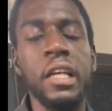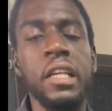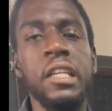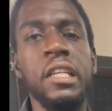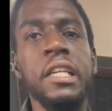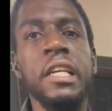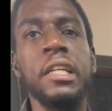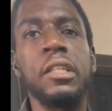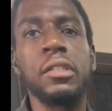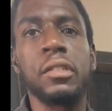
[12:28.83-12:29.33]

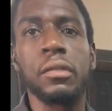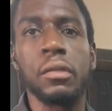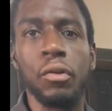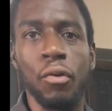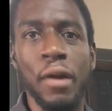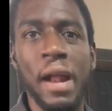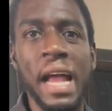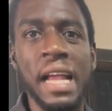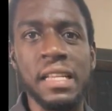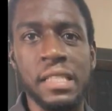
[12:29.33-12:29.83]
heat
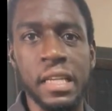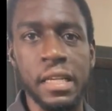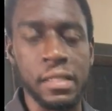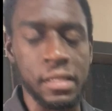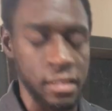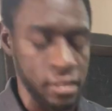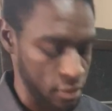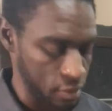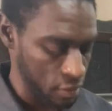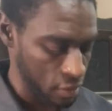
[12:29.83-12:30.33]

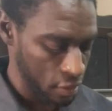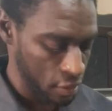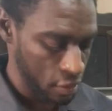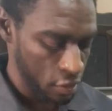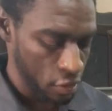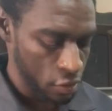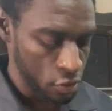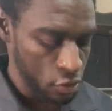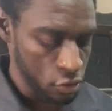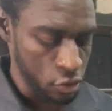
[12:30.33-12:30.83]
rises.
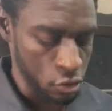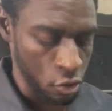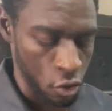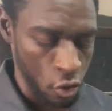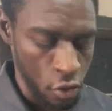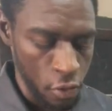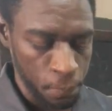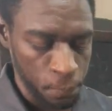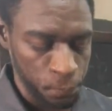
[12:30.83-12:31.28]
So